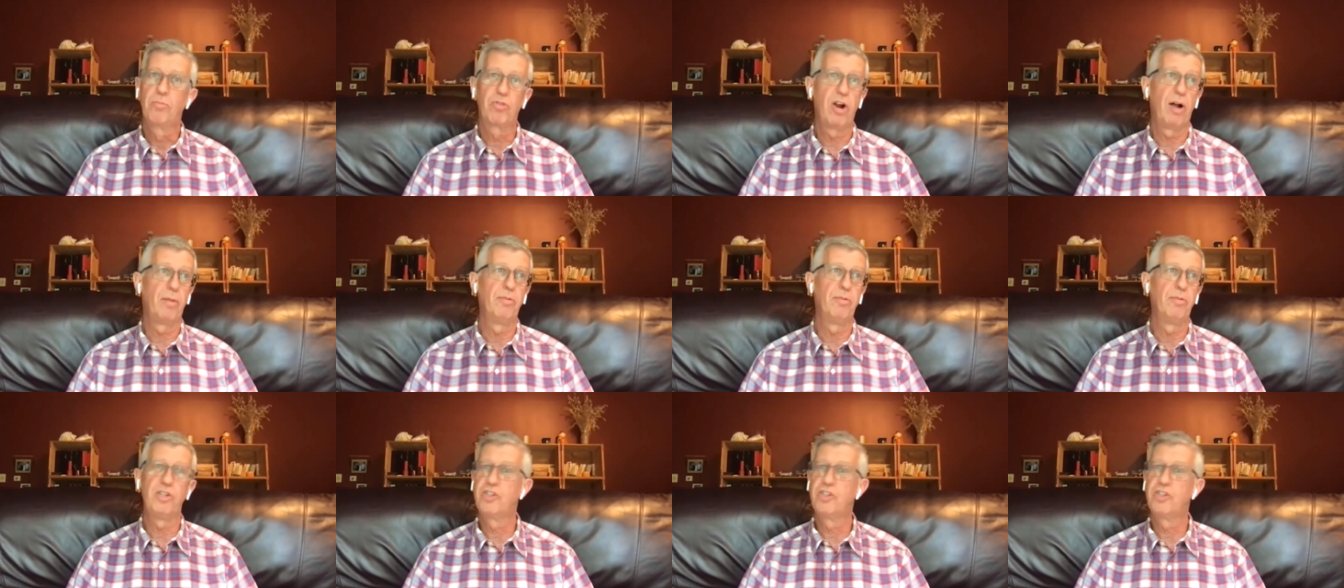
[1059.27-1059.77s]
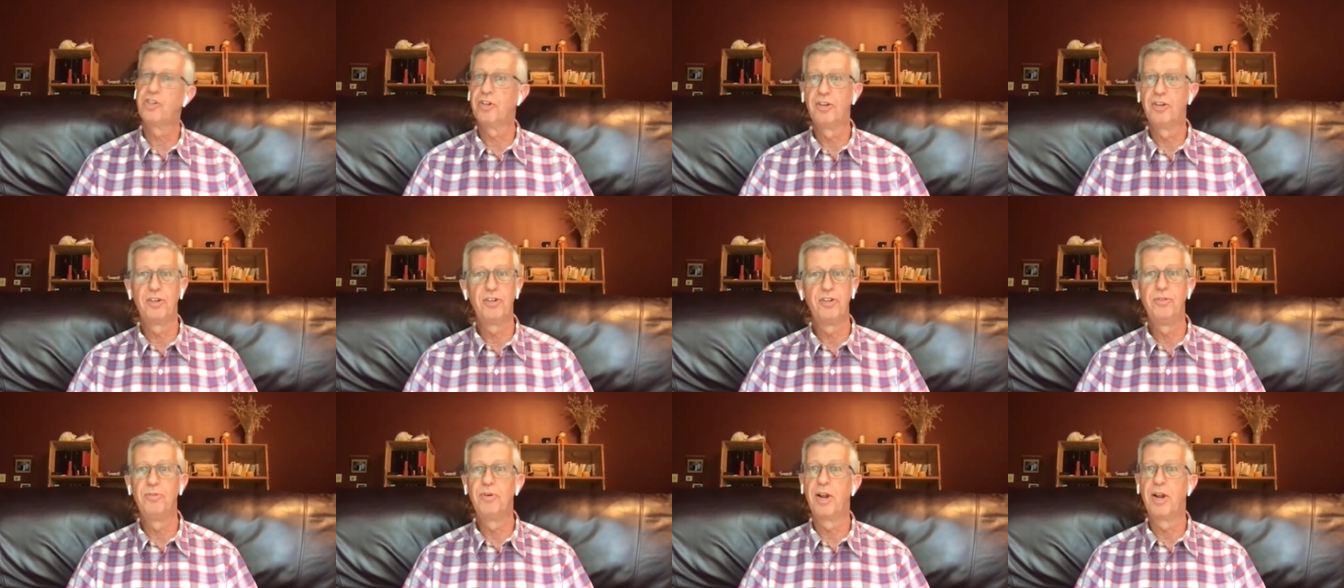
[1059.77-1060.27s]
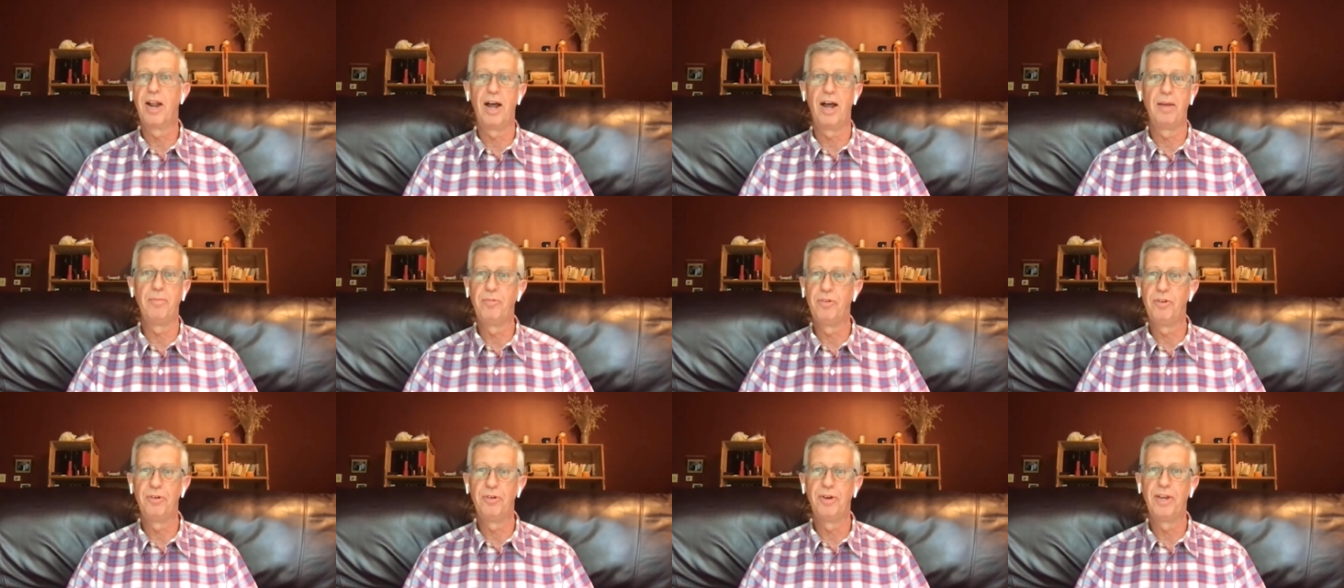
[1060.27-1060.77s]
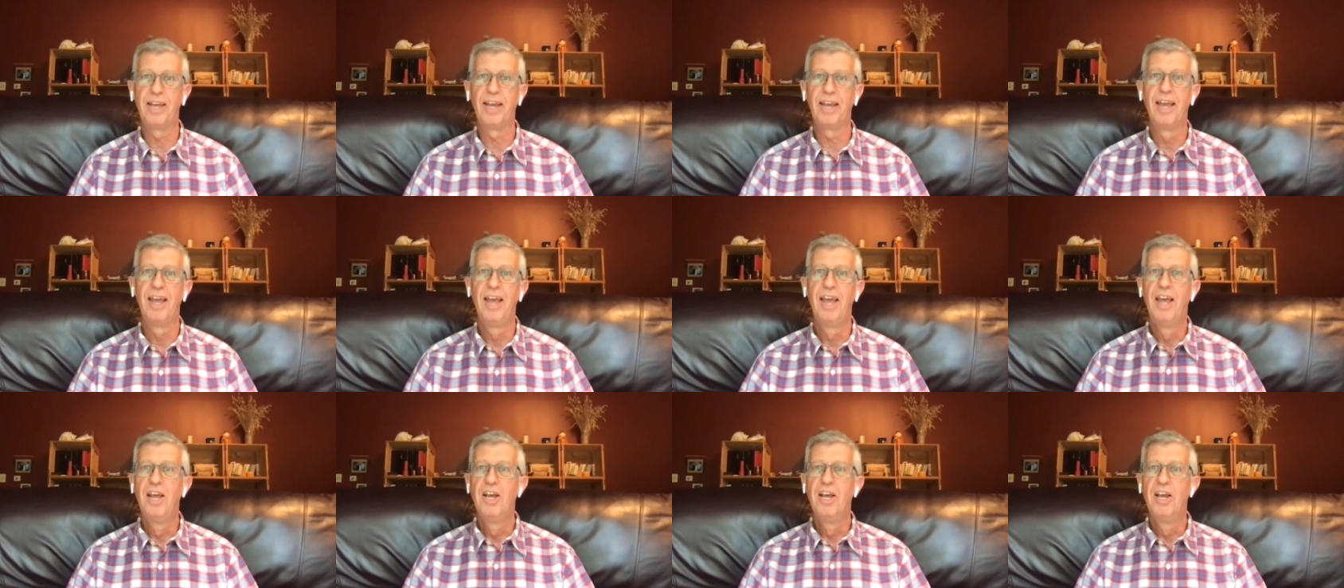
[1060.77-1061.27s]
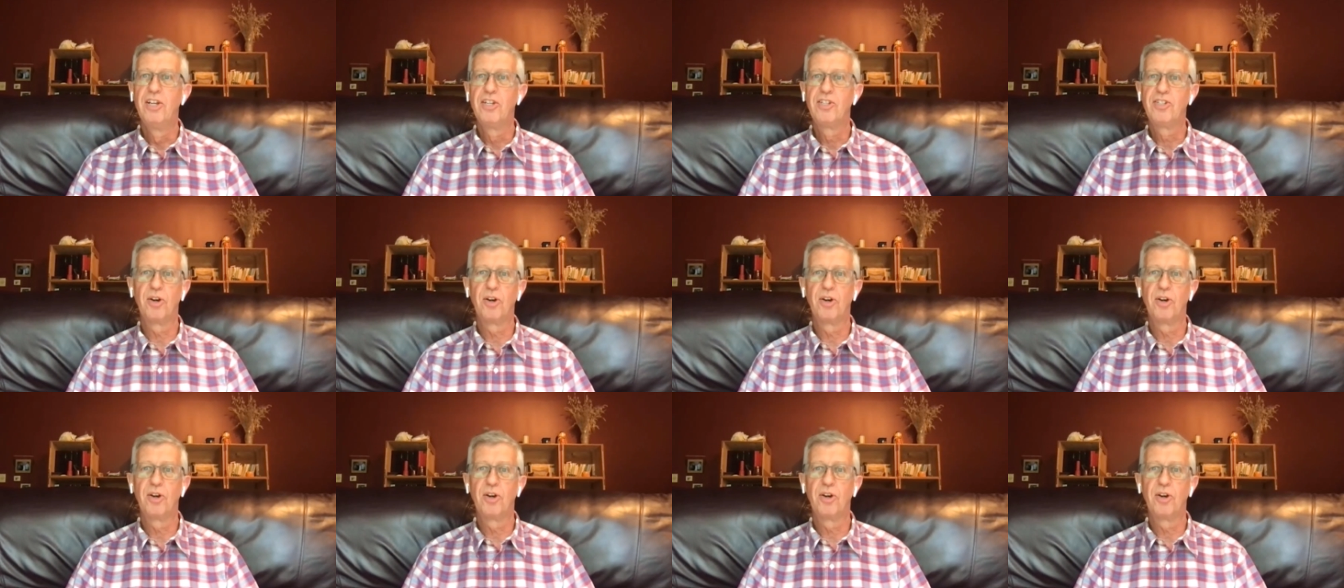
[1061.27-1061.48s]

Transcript: probably shouldn't do what I'm doing. Mm.